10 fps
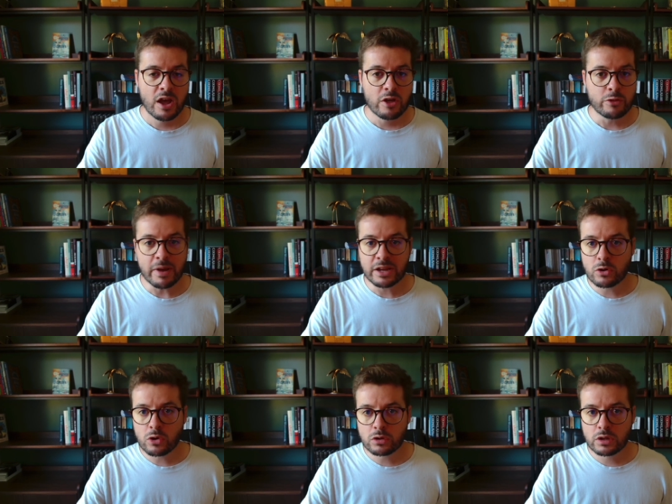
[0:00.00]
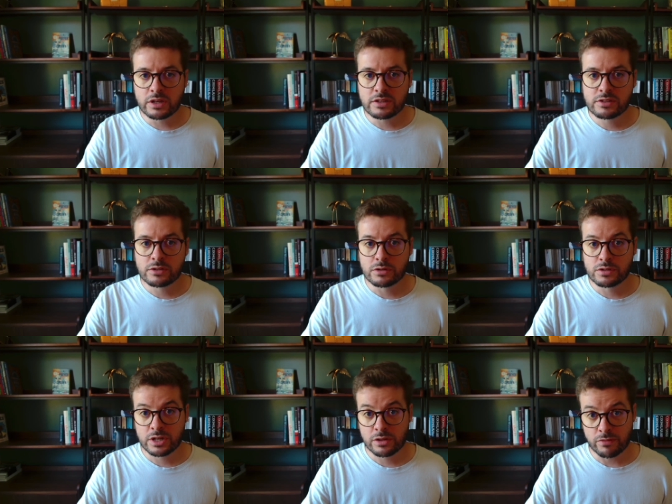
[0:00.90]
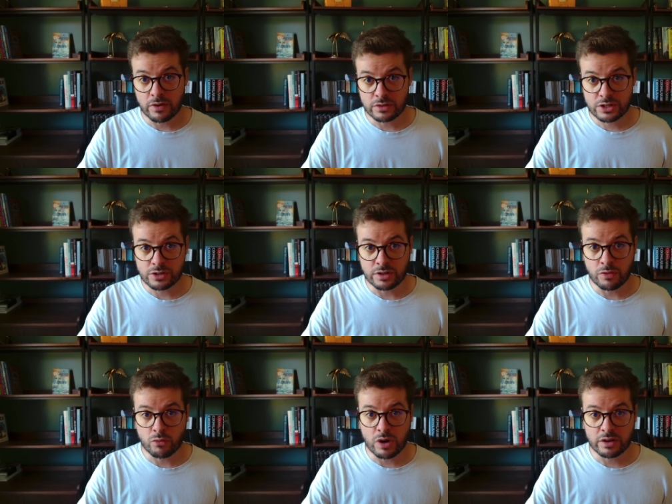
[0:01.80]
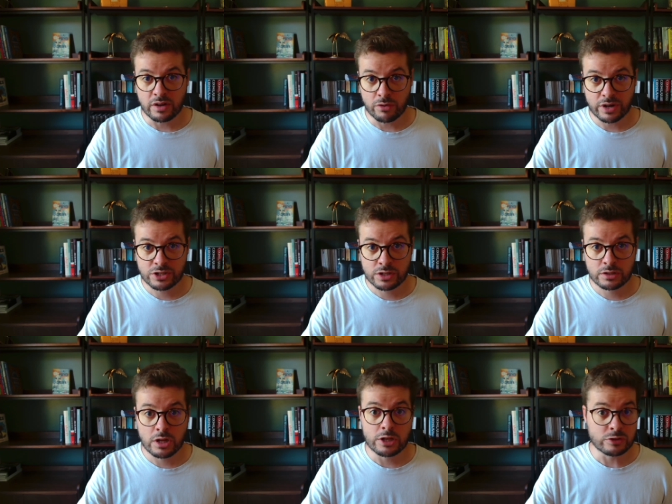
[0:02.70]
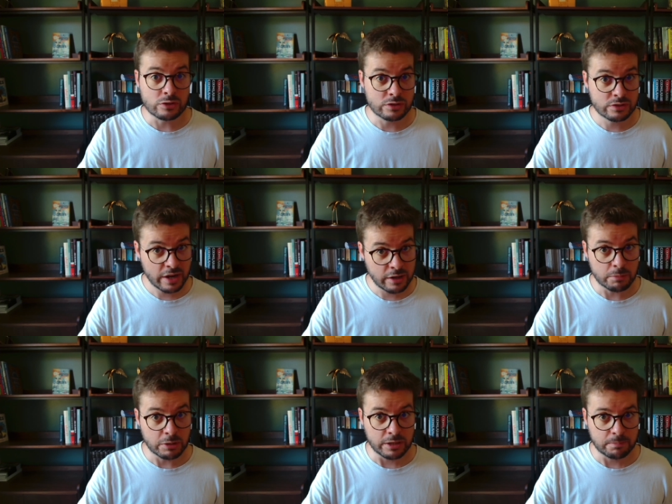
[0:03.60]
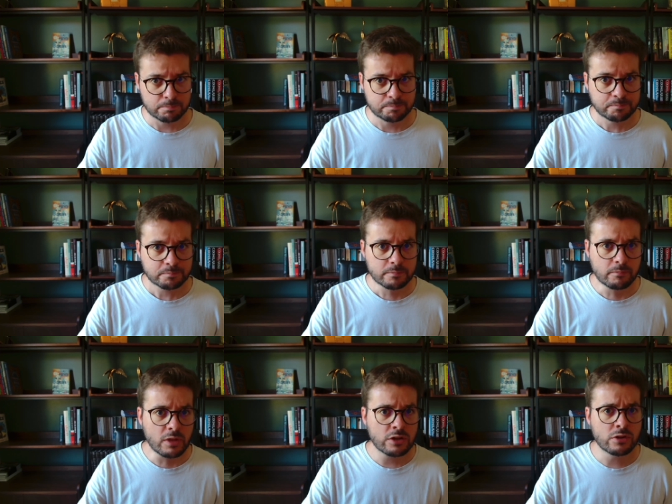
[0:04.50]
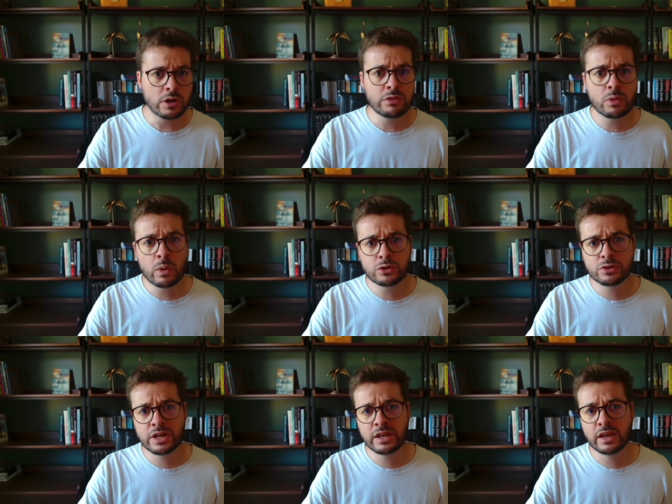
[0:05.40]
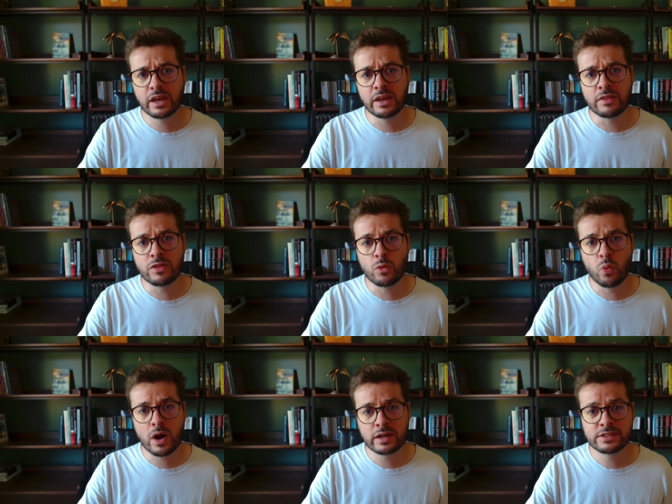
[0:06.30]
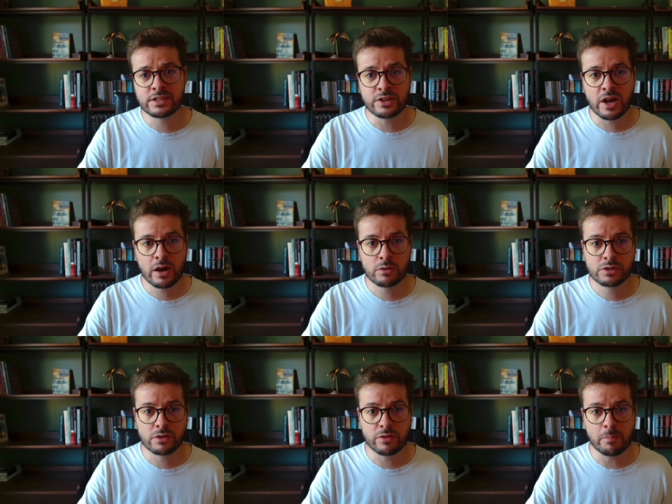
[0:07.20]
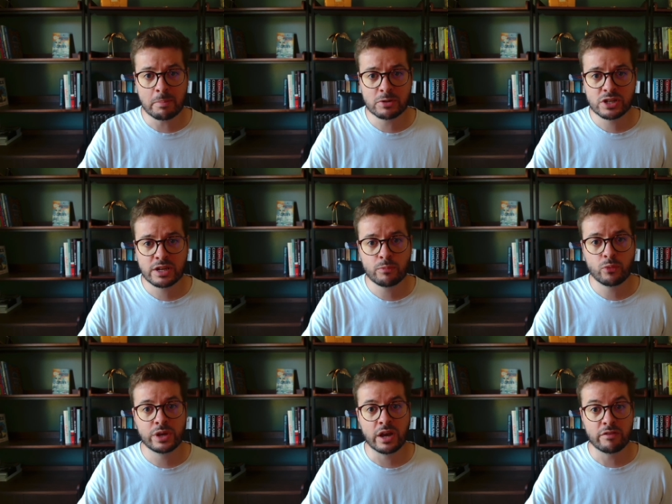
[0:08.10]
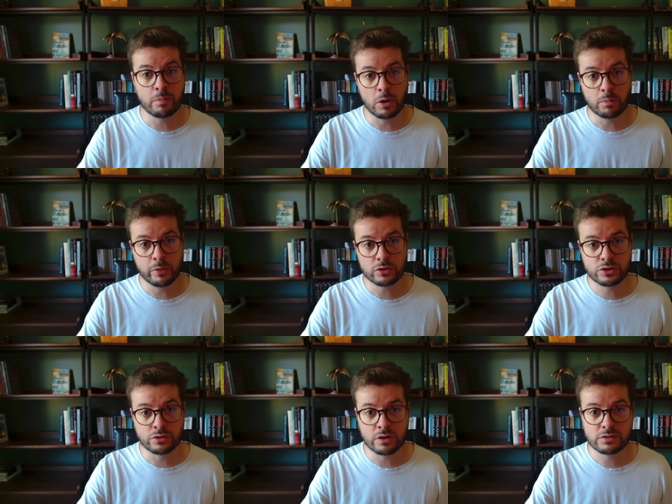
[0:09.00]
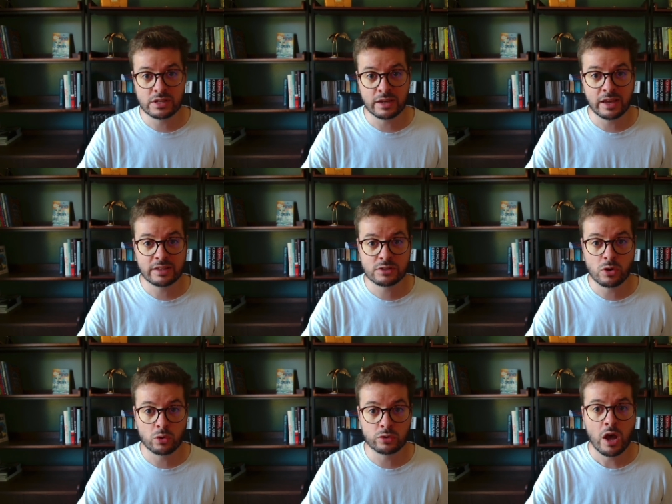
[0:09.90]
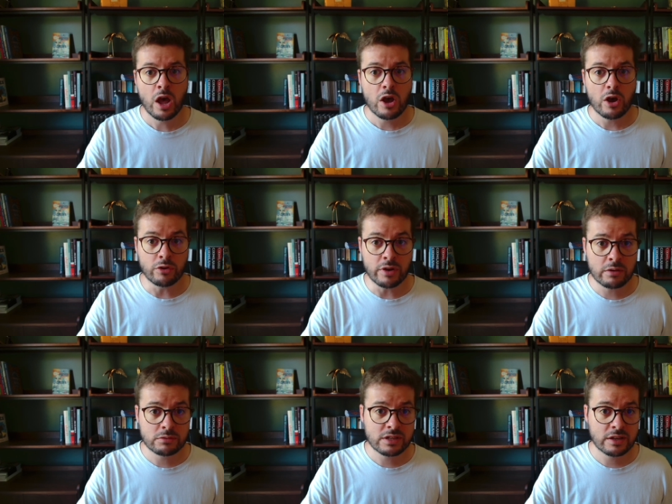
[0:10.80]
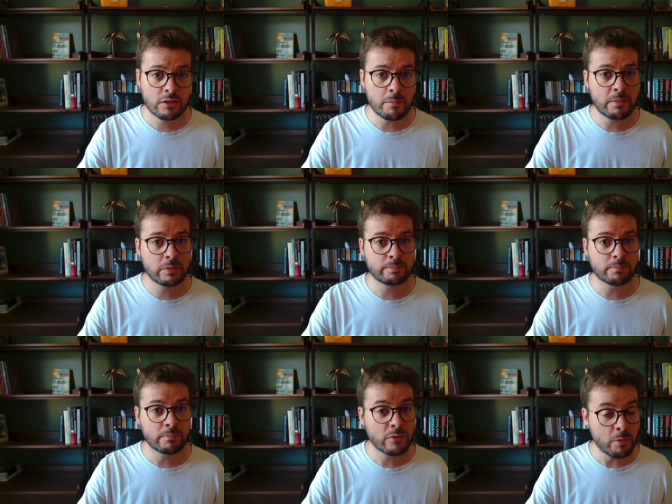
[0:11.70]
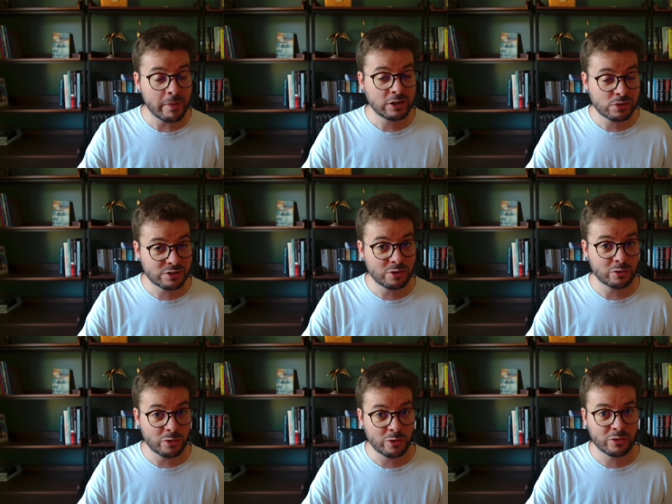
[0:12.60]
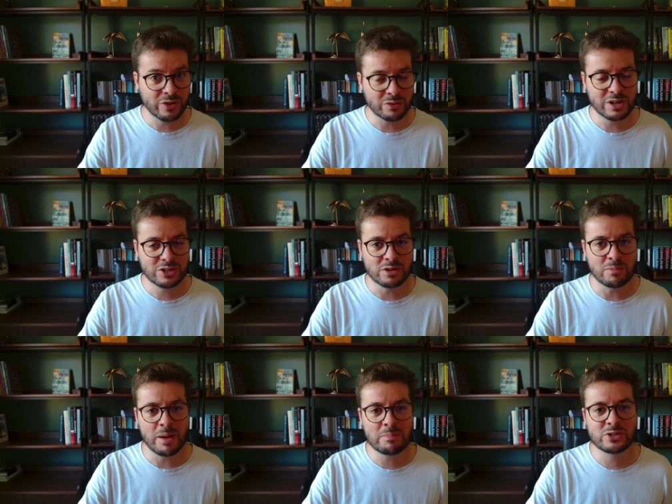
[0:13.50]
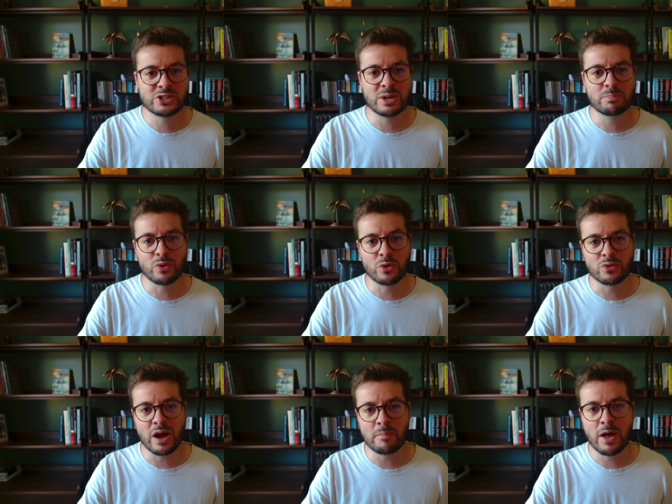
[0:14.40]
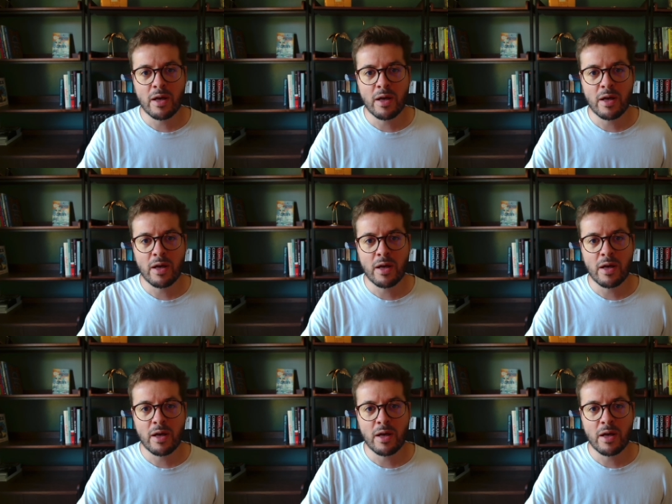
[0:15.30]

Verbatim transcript: The main goal is to steer the foundation in the right direction sustainably. So if you want to dig in the whys and hows of the membership, we have a blog post announcing it called Announcing the, Mem- the Matrix.org Foundation Membership Program